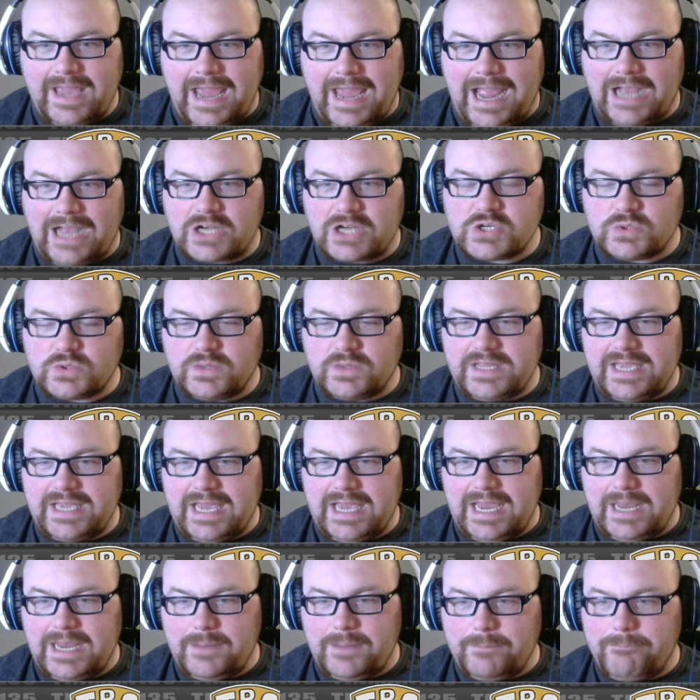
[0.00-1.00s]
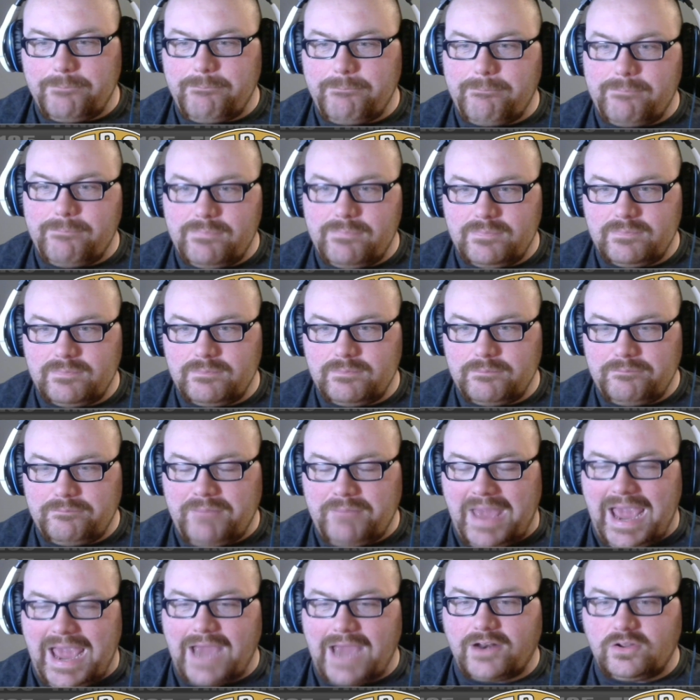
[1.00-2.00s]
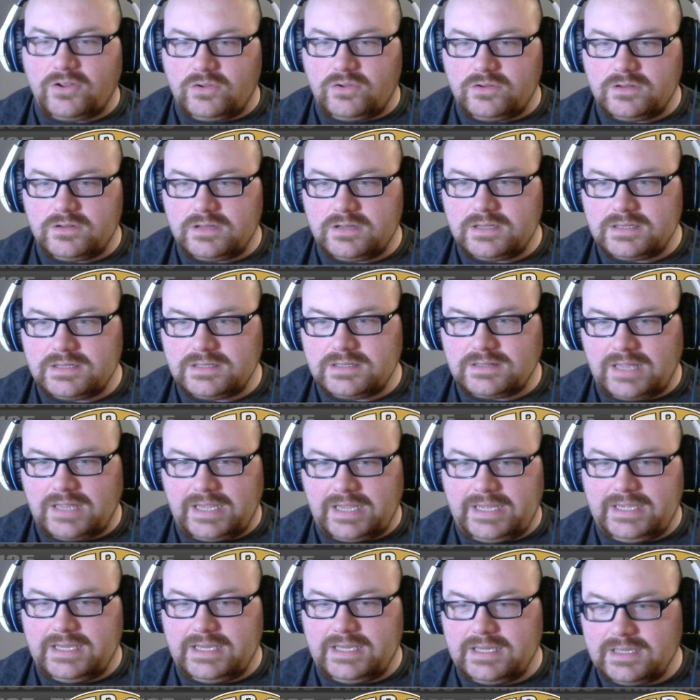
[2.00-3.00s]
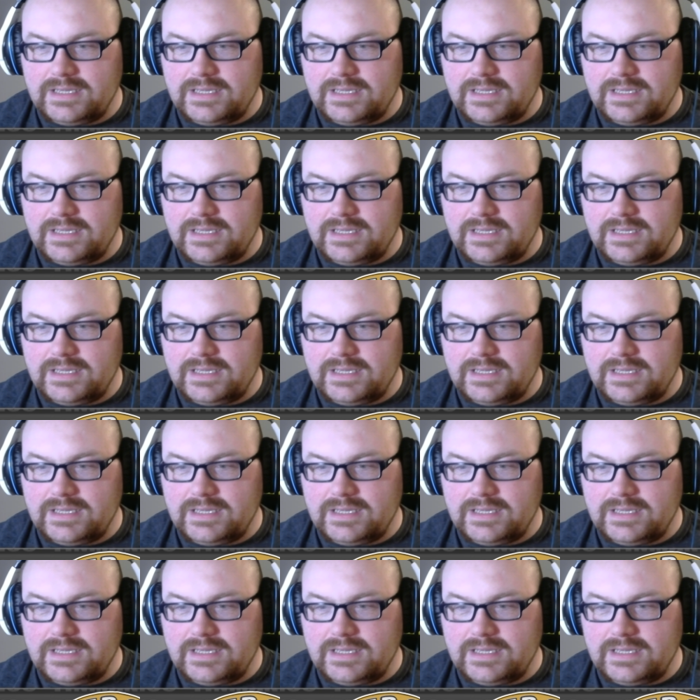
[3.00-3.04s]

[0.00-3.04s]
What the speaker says: actually in battle, like